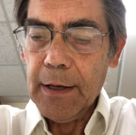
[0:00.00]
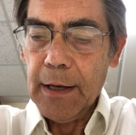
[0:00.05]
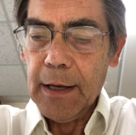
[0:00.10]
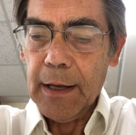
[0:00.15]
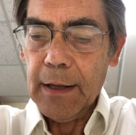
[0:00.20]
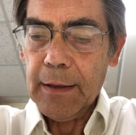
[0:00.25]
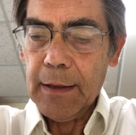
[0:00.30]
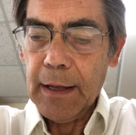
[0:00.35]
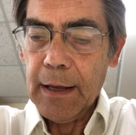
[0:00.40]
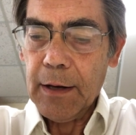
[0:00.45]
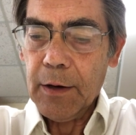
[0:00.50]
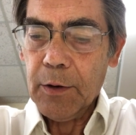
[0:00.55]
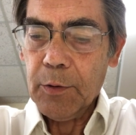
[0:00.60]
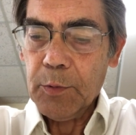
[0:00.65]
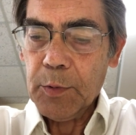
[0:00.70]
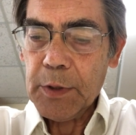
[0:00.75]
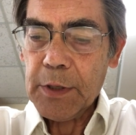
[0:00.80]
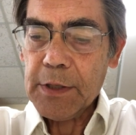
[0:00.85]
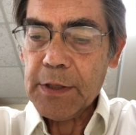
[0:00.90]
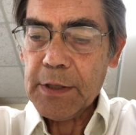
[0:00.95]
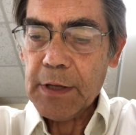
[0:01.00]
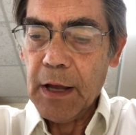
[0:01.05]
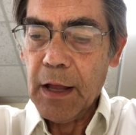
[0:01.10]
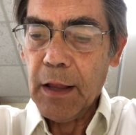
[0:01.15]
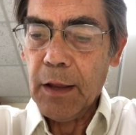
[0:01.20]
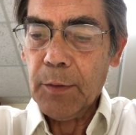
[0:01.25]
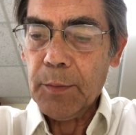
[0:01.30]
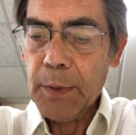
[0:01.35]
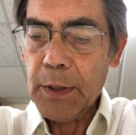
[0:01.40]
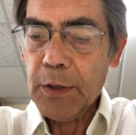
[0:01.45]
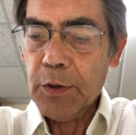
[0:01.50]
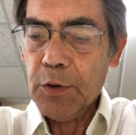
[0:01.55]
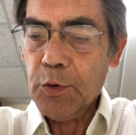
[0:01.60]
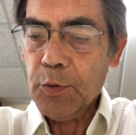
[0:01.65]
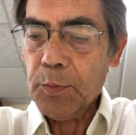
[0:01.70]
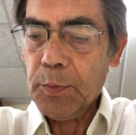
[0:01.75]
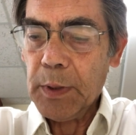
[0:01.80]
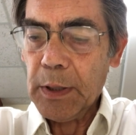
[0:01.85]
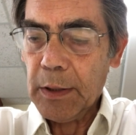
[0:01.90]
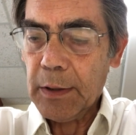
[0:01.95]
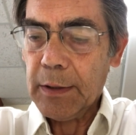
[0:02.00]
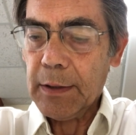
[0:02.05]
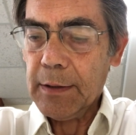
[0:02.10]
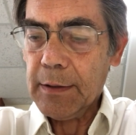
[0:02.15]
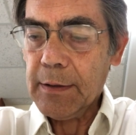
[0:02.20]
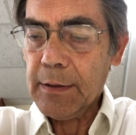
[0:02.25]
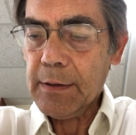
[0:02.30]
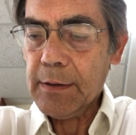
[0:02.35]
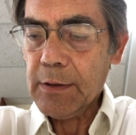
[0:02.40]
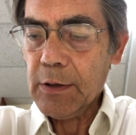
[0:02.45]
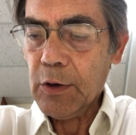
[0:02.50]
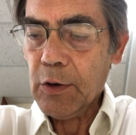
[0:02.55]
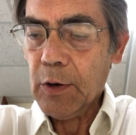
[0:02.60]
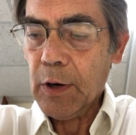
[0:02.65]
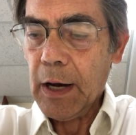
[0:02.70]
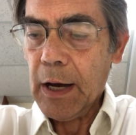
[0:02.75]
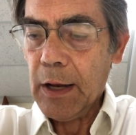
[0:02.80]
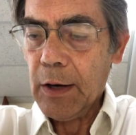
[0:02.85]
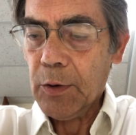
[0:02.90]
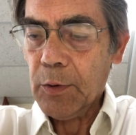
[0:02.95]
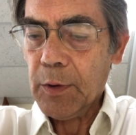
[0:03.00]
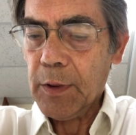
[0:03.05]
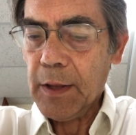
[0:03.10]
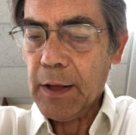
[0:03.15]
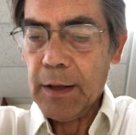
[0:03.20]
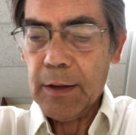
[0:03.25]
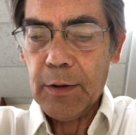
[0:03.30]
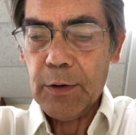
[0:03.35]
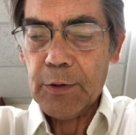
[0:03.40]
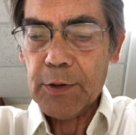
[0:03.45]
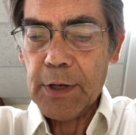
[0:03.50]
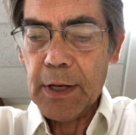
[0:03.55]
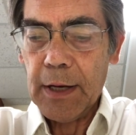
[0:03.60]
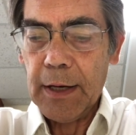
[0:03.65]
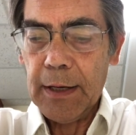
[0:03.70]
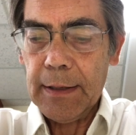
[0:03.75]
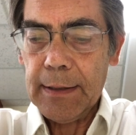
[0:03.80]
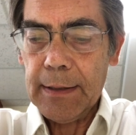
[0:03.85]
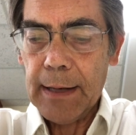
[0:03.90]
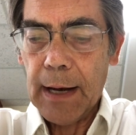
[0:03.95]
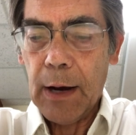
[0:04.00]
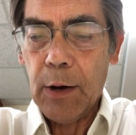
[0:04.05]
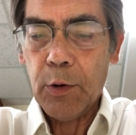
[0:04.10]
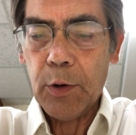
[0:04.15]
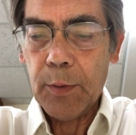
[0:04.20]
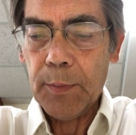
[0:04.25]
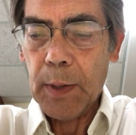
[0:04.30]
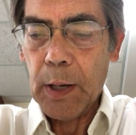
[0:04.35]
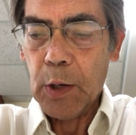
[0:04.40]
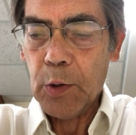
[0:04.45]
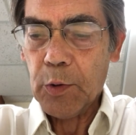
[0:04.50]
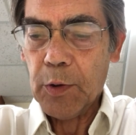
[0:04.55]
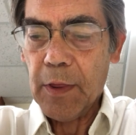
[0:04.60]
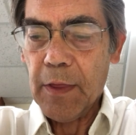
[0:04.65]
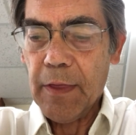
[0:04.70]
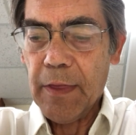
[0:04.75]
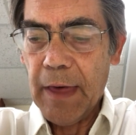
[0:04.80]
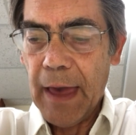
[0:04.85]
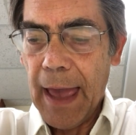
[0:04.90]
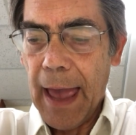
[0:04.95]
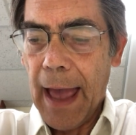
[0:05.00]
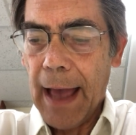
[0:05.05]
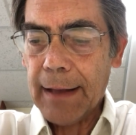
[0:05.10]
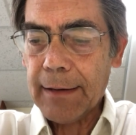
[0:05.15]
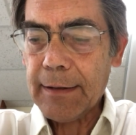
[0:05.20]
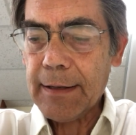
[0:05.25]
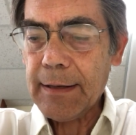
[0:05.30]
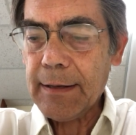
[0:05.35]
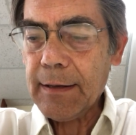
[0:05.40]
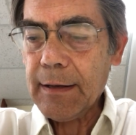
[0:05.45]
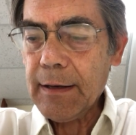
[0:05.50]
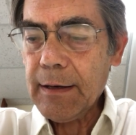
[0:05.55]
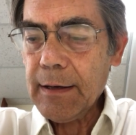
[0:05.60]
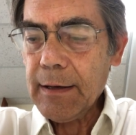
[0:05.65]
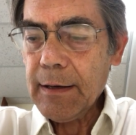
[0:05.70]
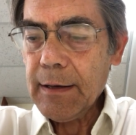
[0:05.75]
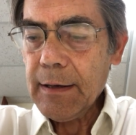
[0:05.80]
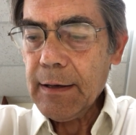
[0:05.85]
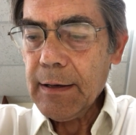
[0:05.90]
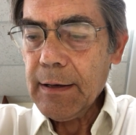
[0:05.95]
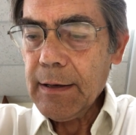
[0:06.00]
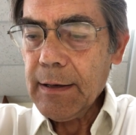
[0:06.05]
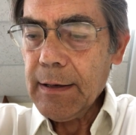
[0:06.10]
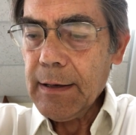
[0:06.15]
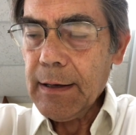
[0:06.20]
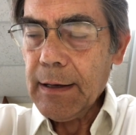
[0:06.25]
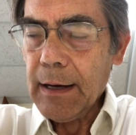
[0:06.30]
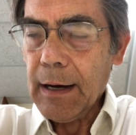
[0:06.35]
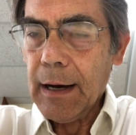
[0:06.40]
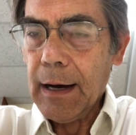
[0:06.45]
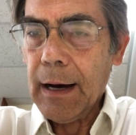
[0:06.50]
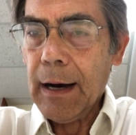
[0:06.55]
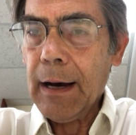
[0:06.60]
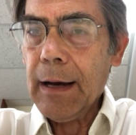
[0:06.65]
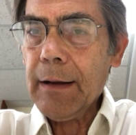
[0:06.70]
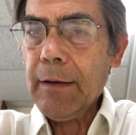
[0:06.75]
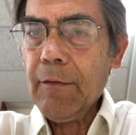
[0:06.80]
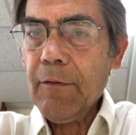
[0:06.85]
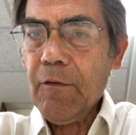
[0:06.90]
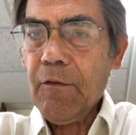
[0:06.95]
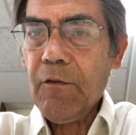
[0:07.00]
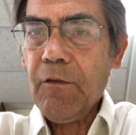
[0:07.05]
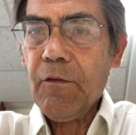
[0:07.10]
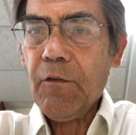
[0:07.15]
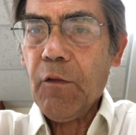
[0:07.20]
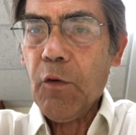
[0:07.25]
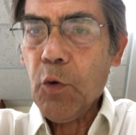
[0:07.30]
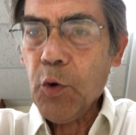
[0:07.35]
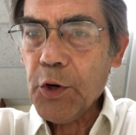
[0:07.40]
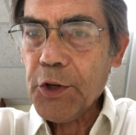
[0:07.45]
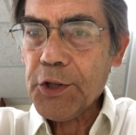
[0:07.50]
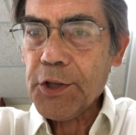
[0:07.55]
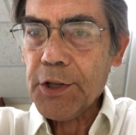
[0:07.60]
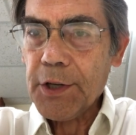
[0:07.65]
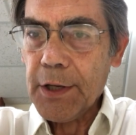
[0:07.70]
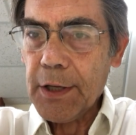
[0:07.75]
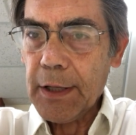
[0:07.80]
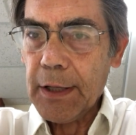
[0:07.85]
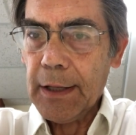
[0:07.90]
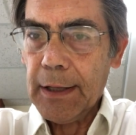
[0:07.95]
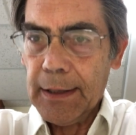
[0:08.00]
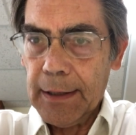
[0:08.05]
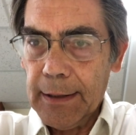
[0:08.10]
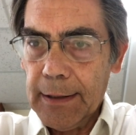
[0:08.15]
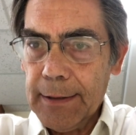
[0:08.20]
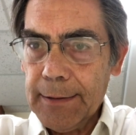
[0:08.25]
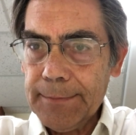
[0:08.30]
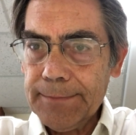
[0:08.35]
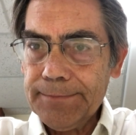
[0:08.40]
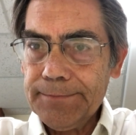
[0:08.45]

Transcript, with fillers: and that it was Solomon who built it. So I don't think there's any doubt about that. Unfortunately,